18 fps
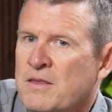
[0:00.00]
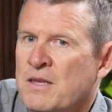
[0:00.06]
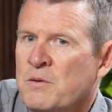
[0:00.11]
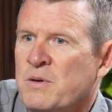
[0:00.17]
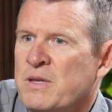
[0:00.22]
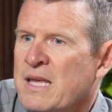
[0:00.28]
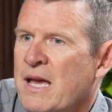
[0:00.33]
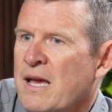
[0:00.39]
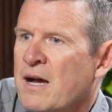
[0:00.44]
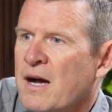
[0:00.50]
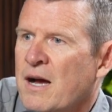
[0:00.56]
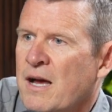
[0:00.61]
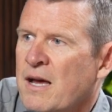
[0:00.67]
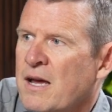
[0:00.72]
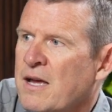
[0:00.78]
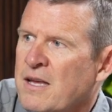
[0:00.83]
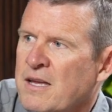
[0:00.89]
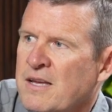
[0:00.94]
thing with
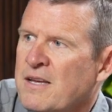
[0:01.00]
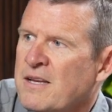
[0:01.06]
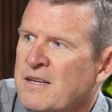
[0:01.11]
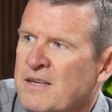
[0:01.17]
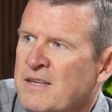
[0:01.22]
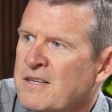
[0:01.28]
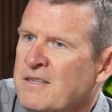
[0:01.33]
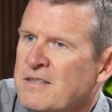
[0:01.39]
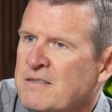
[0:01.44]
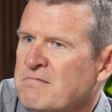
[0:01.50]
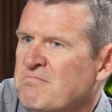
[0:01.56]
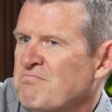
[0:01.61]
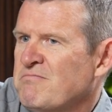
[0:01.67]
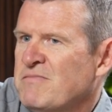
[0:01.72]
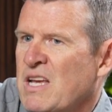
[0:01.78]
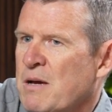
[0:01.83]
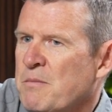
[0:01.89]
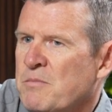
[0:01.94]
AI,
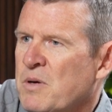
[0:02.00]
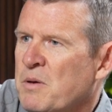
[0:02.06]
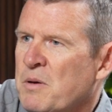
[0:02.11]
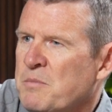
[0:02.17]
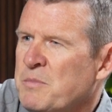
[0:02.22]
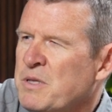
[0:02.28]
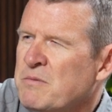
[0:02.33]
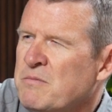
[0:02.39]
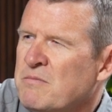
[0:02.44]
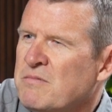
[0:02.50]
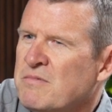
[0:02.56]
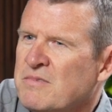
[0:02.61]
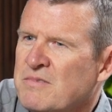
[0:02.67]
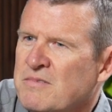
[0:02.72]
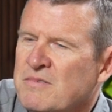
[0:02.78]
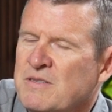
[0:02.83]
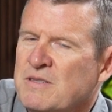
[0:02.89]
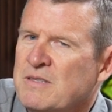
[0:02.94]
I
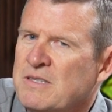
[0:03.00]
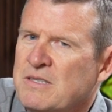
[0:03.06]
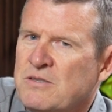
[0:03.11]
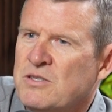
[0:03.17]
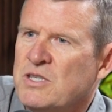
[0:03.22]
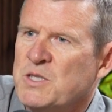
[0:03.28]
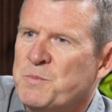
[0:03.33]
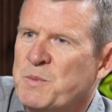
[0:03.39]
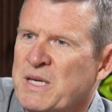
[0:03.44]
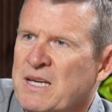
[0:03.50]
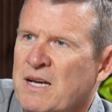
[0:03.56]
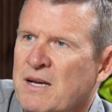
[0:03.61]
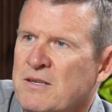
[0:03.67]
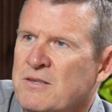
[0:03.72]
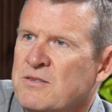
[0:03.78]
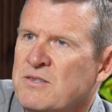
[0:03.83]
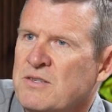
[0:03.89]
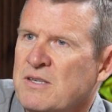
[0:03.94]
mean, just
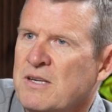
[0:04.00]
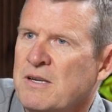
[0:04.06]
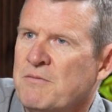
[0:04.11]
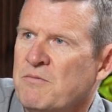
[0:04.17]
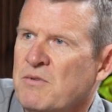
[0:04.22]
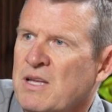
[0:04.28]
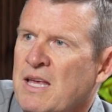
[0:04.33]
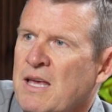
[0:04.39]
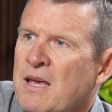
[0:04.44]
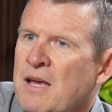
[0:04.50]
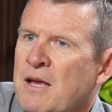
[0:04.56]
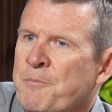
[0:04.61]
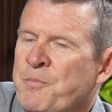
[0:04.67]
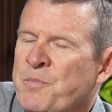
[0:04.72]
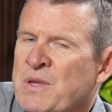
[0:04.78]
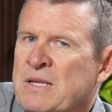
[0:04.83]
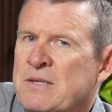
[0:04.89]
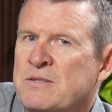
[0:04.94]
because
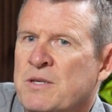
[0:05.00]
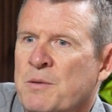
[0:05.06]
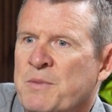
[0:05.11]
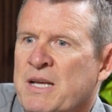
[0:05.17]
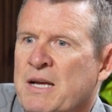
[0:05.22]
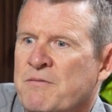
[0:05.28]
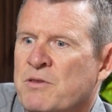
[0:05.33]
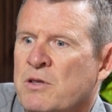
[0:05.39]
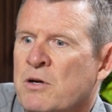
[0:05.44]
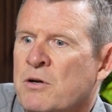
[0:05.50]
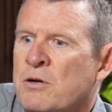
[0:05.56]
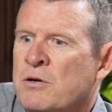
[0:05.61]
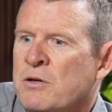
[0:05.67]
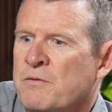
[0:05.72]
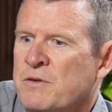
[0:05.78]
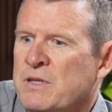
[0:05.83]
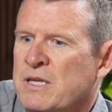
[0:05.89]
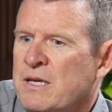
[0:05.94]
something I've
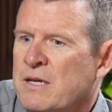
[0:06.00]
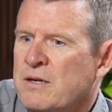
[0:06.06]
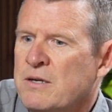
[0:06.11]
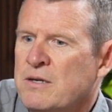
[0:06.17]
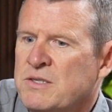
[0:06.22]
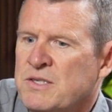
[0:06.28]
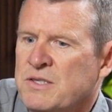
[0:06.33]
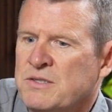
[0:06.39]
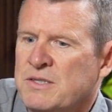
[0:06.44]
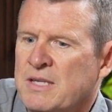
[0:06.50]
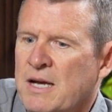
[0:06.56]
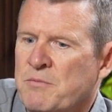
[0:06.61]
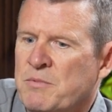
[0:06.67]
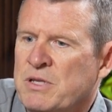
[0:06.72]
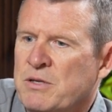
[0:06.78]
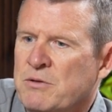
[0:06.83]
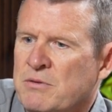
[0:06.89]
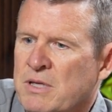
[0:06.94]
learned over the years is that
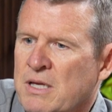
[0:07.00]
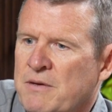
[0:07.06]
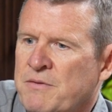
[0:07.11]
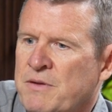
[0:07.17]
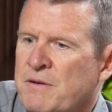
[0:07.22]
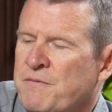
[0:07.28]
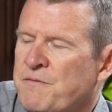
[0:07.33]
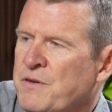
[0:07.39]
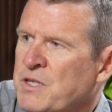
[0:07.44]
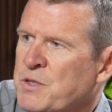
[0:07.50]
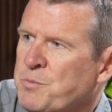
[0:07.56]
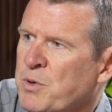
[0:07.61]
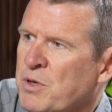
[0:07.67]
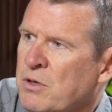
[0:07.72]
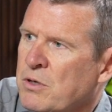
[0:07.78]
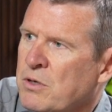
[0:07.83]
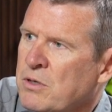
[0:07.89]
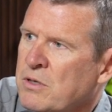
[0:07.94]
when you live in a
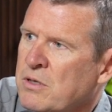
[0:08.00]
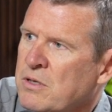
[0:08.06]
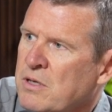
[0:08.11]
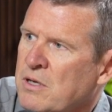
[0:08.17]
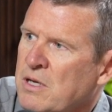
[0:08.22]
fishbowl,